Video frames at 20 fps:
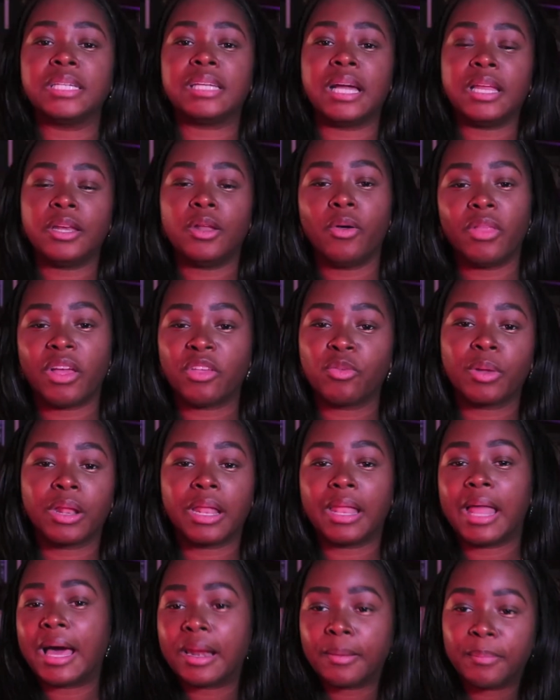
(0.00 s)
I know that's what a
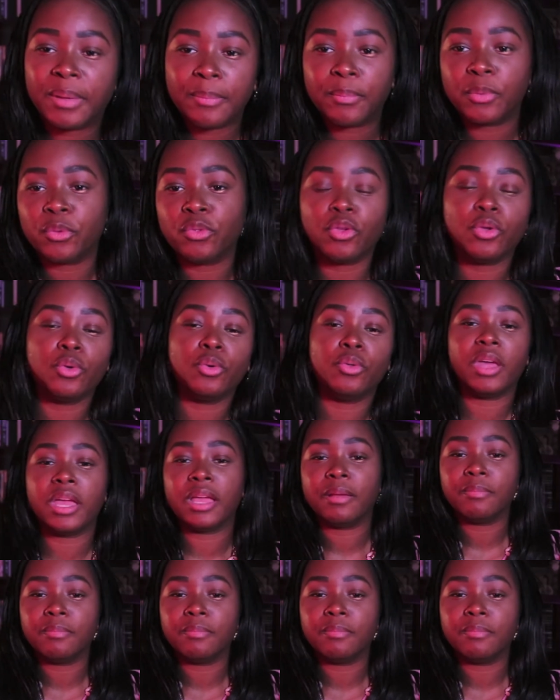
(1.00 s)
lot of people do.